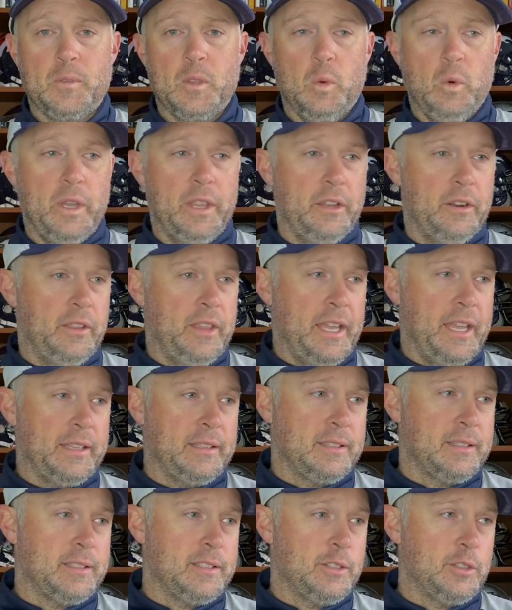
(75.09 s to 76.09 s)
whether
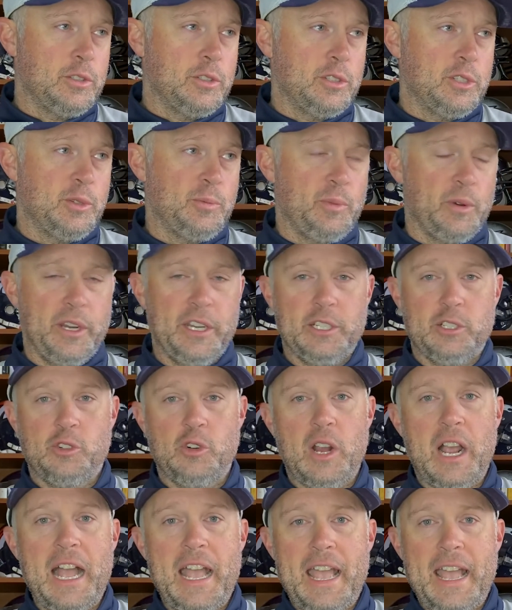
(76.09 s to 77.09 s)
that's spring
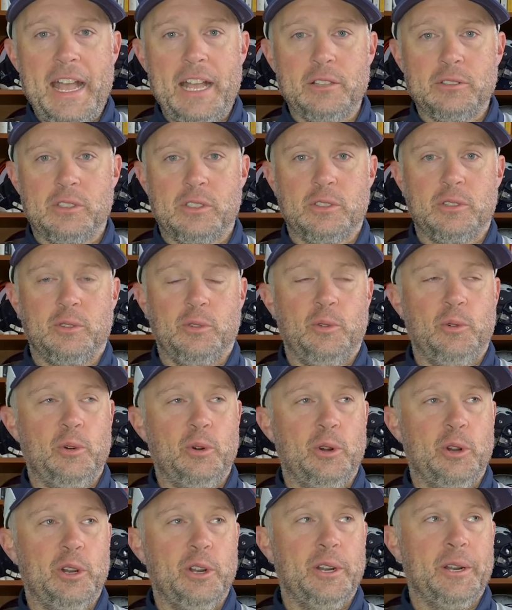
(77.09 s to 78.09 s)
tryouts
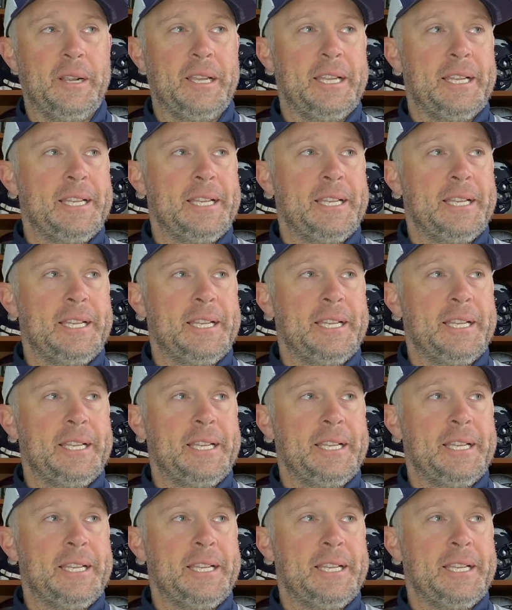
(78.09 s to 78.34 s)
or